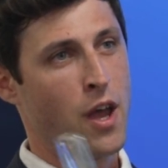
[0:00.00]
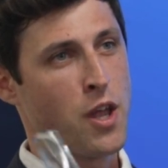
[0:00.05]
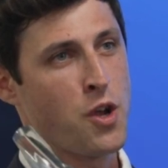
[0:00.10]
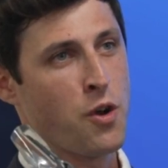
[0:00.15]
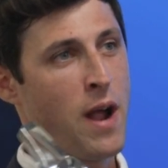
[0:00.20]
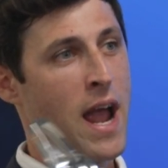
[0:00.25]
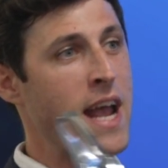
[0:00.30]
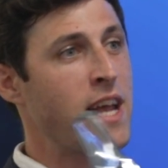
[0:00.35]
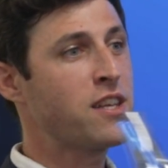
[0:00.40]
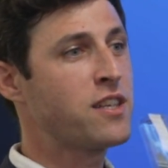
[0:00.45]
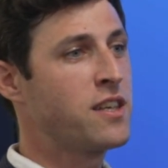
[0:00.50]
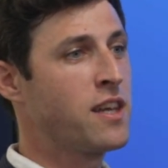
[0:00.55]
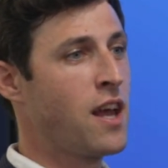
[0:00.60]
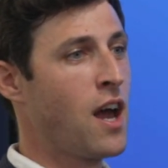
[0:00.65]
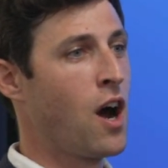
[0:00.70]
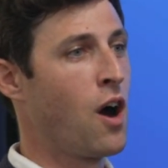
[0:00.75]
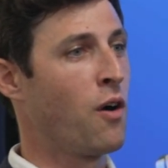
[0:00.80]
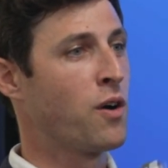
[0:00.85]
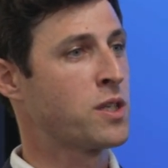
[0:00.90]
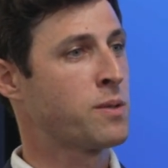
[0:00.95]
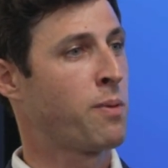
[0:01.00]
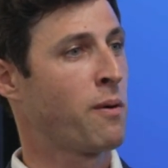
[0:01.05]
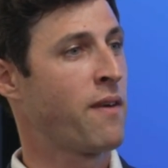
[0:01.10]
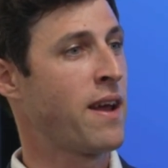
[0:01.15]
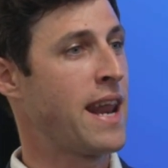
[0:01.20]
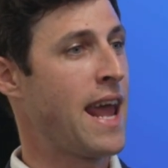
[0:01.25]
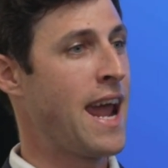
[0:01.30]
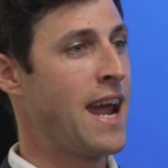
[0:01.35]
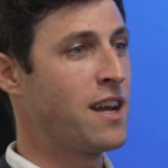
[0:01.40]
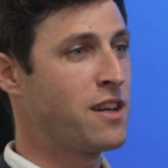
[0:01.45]
Your ACL is to
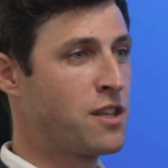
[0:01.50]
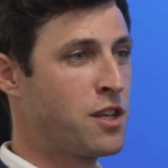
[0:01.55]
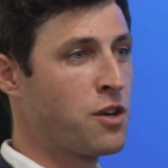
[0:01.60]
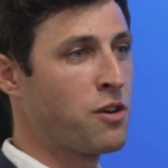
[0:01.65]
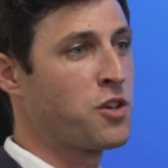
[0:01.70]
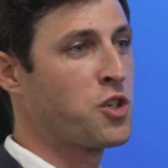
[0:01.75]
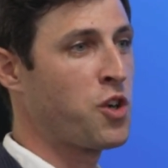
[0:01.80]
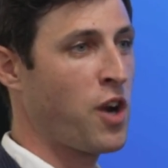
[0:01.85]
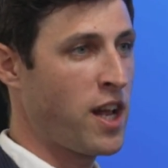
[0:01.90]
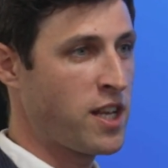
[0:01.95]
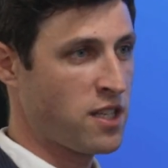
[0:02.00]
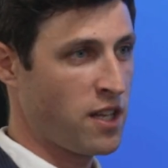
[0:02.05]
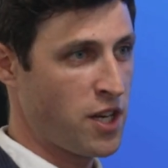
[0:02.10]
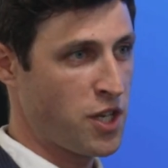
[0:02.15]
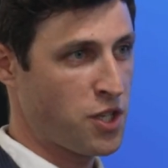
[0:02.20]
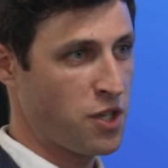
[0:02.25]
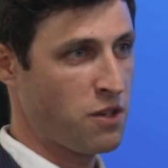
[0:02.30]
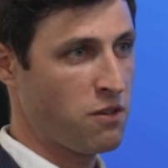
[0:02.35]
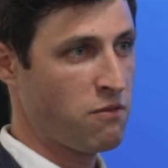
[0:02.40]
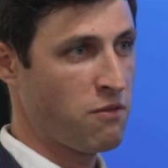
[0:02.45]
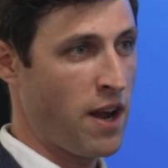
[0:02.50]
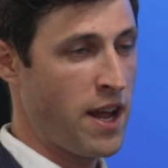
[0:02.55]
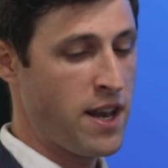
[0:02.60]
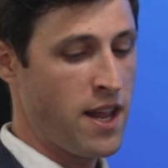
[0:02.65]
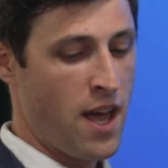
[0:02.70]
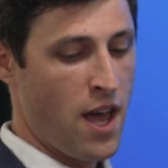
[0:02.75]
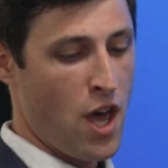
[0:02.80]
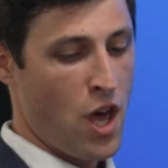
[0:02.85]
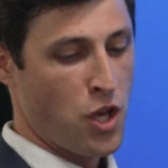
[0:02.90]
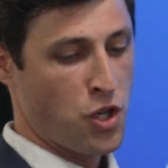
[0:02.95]
prevent anterior translation,
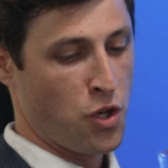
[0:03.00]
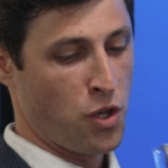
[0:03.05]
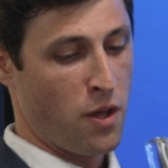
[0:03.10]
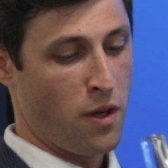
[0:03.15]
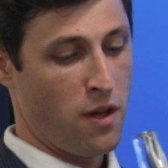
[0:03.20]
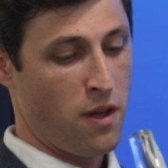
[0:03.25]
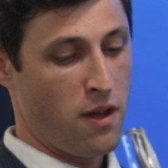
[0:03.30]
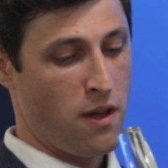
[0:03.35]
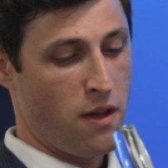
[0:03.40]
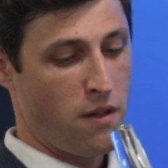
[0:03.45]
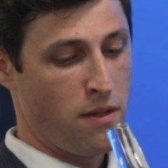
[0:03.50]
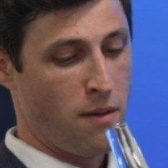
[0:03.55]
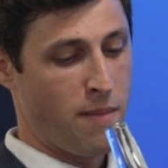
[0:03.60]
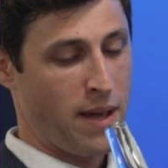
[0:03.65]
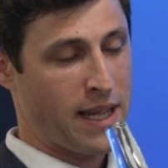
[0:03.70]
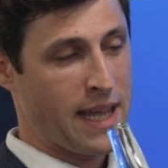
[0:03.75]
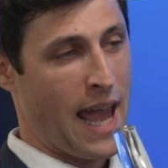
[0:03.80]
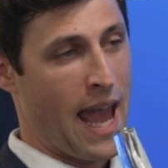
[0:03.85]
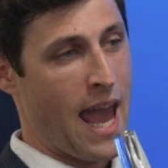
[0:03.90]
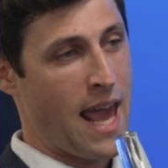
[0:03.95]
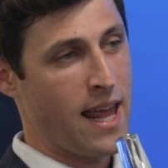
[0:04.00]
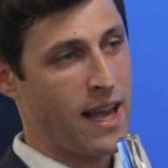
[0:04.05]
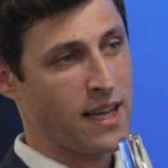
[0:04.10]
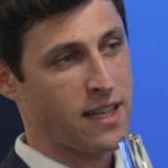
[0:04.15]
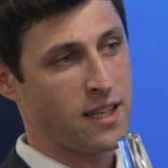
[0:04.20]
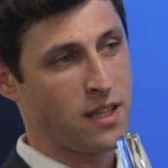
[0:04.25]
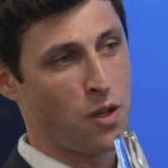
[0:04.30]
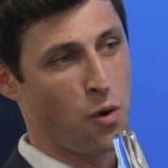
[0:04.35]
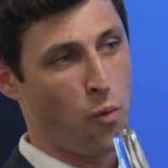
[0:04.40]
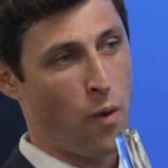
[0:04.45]
right? So the
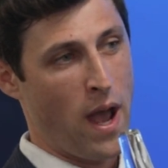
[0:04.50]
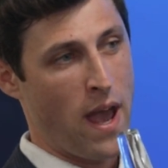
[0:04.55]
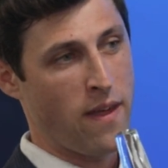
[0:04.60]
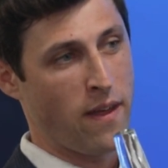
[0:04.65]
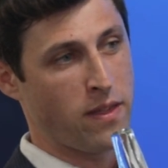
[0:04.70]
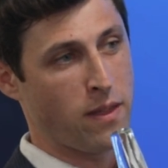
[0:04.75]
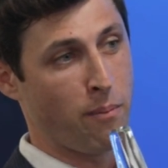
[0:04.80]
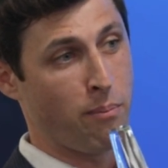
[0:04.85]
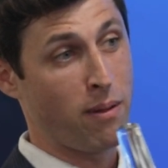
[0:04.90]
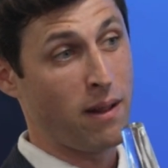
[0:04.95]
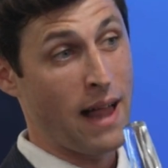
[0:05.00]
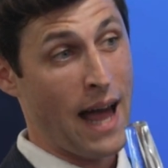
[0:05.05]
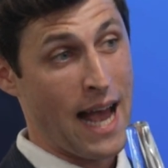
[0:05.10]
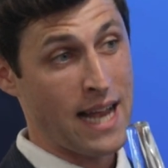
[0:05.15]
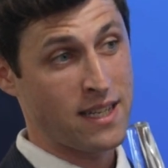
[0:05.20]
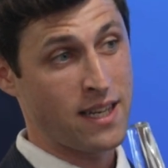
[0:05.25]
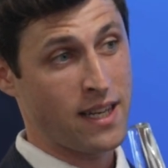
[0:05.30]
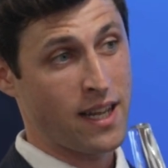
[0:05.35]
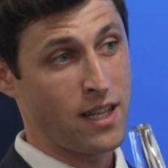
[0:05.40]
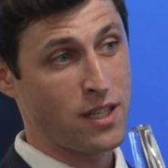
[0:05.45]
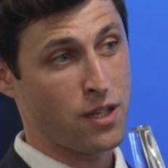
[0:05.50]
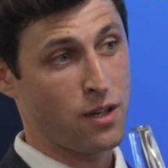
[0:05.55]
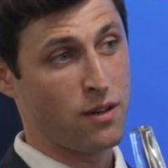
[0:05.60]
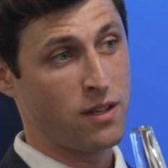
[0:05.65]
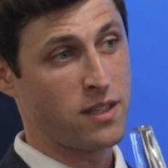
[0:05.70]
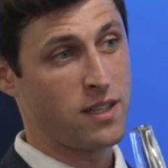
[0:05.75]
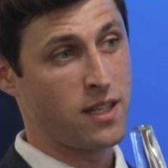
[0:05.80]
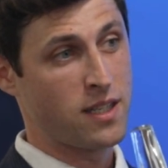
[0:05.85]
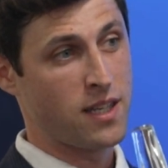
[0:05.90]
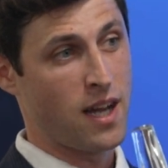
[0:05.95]
mechanics and the way that the plastic insert
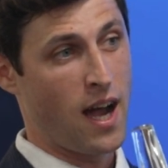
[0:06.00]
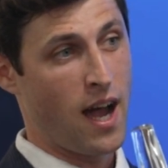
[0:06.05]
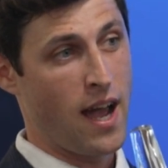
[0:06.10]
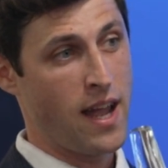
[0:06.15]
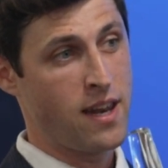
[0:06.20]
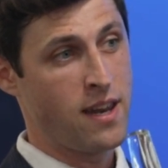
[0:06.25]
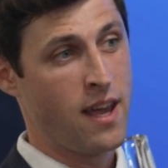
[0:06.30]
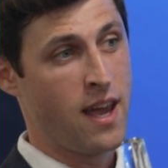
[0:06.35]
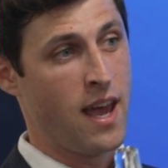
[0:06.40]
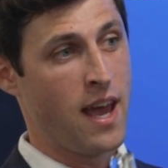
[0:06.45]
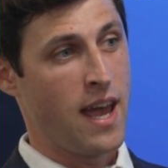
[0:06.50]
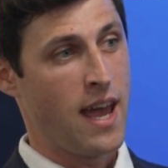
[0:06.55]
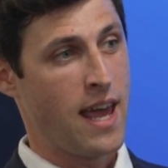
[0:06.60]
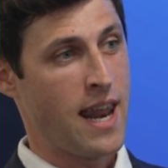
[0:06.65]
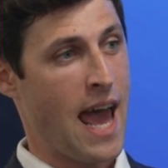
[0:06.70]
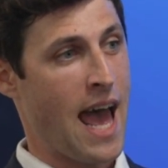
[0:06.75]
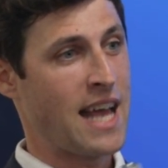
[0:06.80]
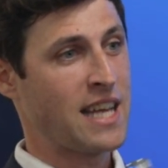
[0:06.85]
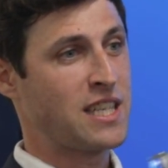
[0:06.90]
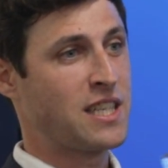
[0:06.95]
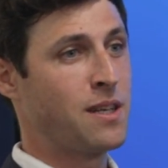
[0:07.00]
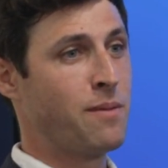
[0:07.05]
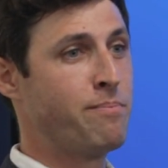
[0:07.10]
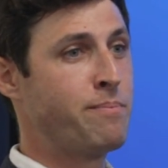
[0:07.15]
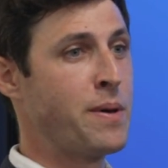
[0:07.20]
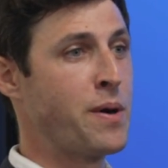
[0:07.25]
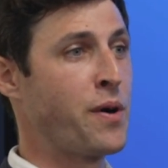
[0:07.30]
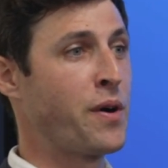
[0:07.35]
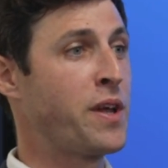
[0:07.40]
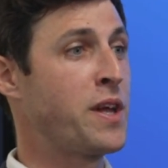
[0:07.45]
is designed, it has
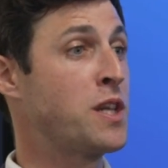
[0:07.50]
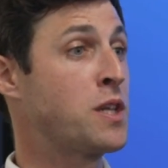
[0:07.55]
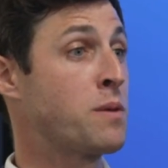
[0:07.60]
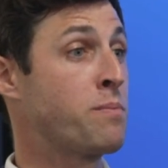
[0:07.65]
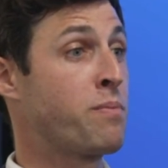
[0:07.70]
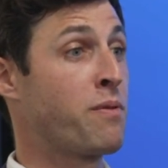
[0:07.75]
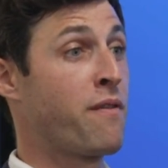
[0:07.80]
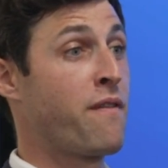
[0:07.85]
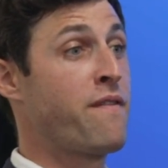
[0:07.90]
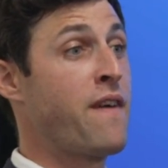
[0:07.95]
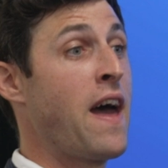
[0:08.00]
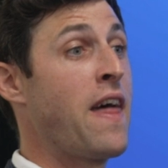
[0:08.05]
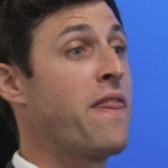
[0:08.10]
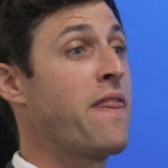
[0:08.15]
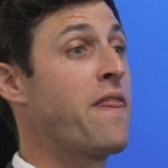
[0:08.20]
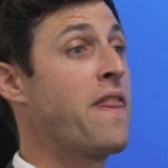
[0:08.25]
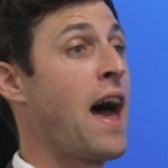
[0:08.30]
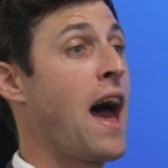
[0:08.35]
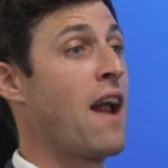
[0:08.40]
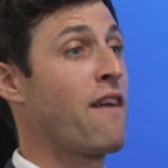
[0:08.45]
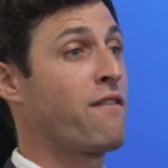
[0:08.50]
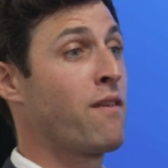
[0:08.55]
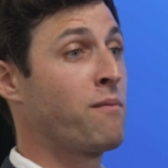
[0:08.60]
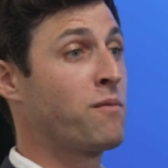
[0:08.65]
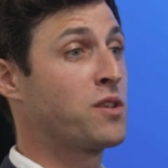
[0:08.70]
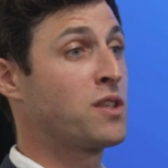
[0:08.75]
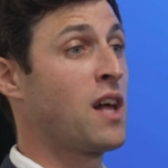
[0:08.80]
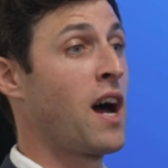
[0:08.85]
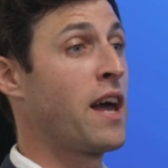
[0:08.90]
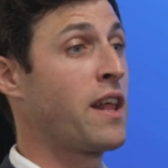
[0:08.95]
stability to prevent that
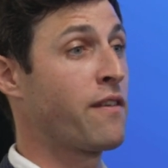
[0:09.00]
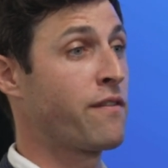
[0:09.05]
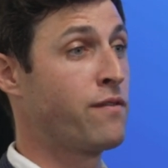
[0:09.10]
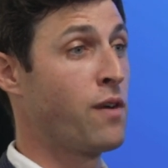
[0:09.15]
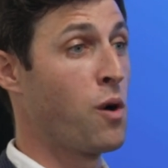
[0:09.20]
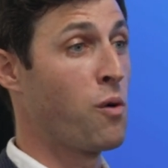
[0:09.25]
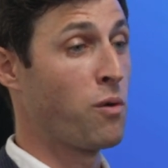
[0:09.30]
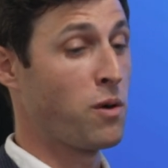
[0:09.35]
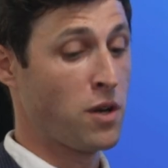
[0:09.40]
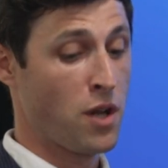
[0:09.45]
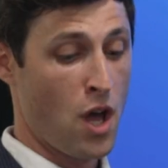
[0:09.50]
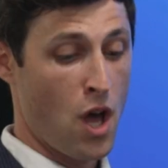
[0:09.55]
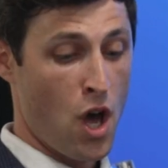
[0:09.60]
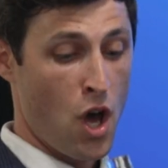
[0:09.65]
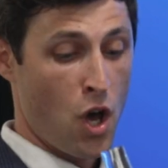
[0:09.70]
from sliding forward.